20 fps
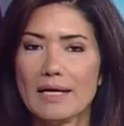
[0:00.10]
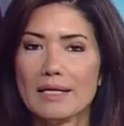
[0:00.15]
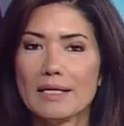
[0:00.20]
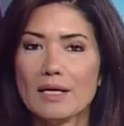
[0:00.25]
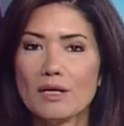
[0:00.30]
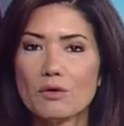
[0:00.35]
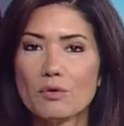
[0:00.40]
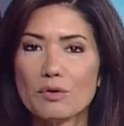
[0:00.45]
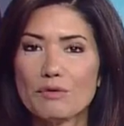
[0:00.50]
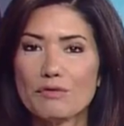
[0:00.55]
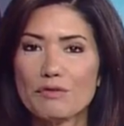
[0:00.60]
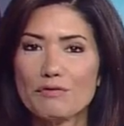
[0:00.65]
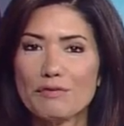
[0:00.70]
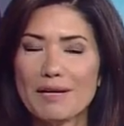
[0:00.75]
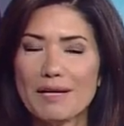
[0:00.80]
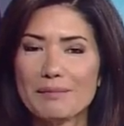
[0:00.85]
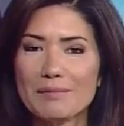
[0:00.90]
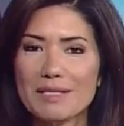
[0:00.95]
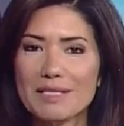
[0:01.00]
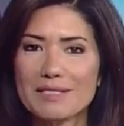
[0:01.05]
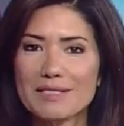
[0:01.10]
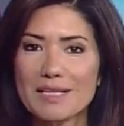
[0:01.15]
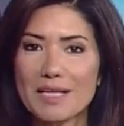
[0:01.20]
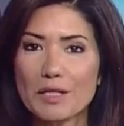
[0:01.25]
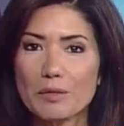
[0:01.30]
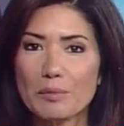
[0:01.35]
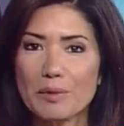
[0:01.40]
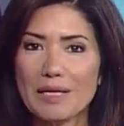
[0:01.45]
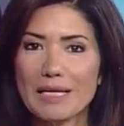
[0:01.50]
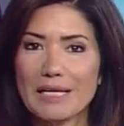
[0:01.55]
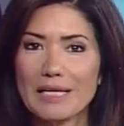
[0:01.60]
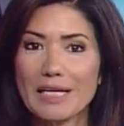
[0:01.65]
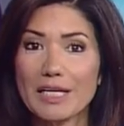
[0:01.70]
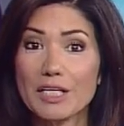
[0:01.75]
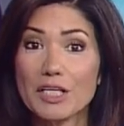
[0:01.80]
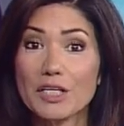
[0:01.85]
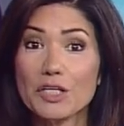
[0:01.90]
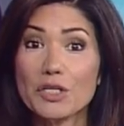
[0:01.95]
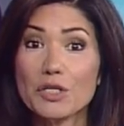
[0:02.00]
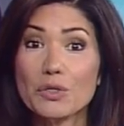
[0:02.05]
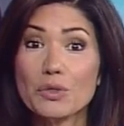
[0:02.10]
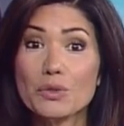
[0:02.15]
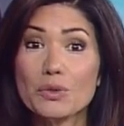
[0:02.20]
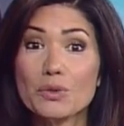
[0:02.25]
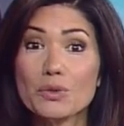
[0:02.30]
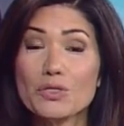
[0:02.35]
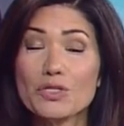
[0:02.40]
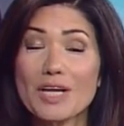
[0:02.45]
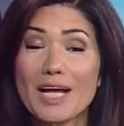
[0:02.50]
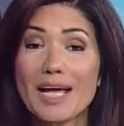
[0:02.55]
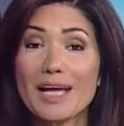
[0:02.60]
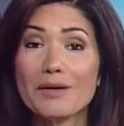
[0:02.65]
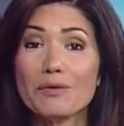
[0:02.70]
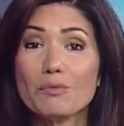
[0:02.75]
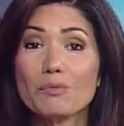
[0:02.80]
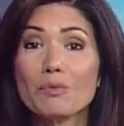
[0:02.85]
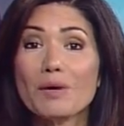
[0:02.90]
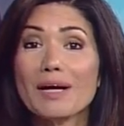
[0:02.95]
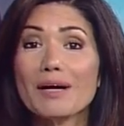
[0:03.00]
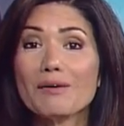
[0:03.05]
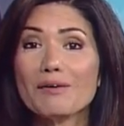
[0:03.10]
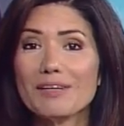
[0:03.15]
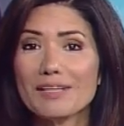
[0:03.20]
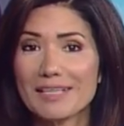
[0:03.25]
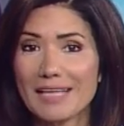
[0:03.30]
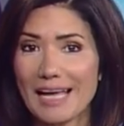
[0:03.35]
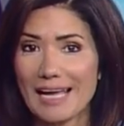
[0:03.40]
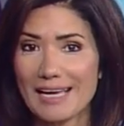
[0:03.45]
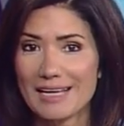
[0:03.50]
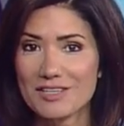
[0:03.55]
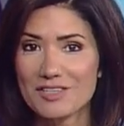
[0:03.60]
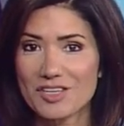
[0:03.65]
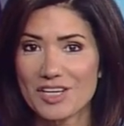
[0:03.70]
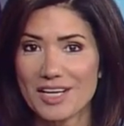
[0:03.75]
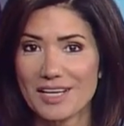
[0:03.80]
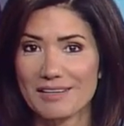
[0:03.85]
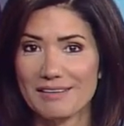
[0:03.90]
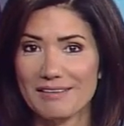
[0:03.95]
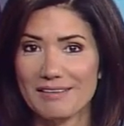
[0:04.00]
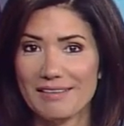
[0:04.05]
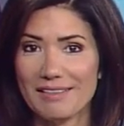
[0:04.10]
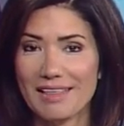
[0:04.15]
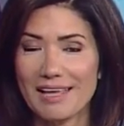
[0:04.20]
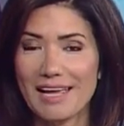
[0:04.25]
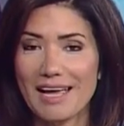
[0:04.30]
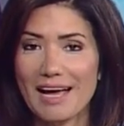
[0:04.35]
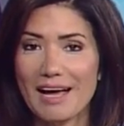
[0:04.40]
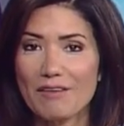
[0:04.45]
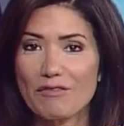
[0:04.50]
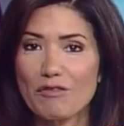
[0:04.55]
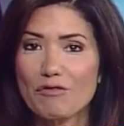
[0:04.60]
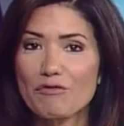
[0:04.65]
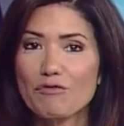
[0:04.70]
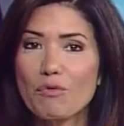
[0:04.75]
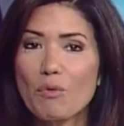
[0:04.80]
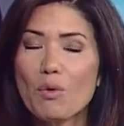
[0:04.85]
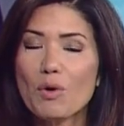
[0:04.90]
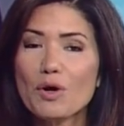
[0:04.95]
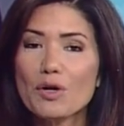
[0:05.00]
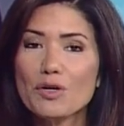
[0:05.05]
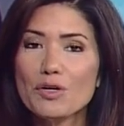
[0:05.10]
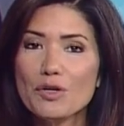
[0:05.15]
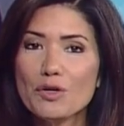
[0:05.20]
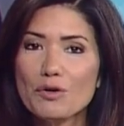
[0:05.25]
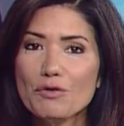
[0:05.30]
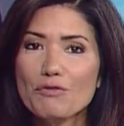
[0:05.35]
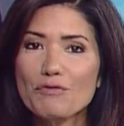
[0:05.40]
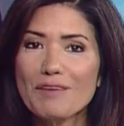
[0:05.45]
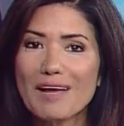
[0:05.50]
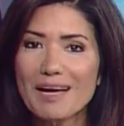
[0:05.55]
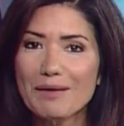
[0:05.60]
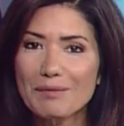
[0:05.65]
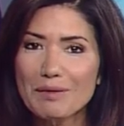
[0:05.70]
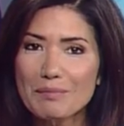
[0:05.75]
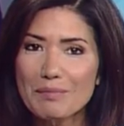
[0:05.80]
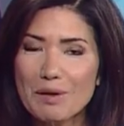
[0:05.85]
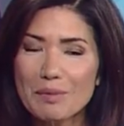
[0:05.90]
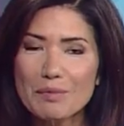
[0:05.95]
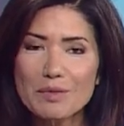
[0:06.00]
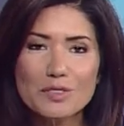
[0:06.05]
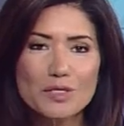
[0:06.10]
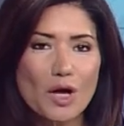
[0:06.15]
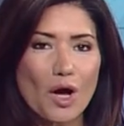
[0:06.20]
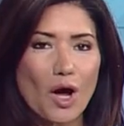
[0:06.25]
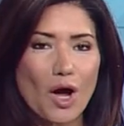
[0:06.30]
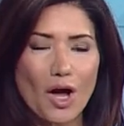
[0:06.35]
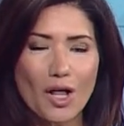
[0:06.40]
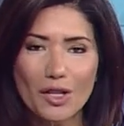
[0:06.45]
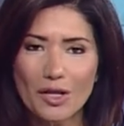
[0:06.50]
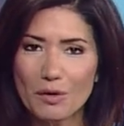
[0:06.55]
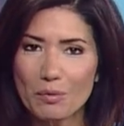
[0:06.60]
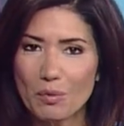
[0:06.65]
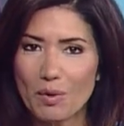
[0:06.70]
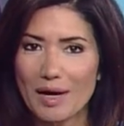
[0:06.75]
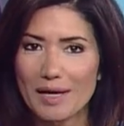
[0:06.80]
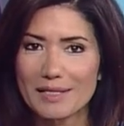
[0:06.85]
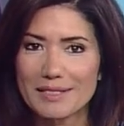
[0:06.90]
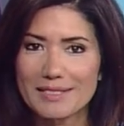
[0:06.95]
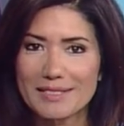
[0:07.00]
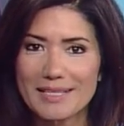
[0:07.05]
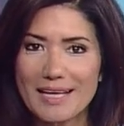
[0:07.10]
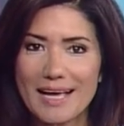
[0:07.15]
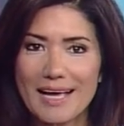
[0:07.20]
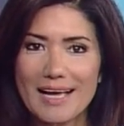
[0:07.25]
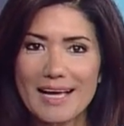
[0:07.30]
An Elk River family is celebrating a huge and rare occasion. They have four new family members all at once.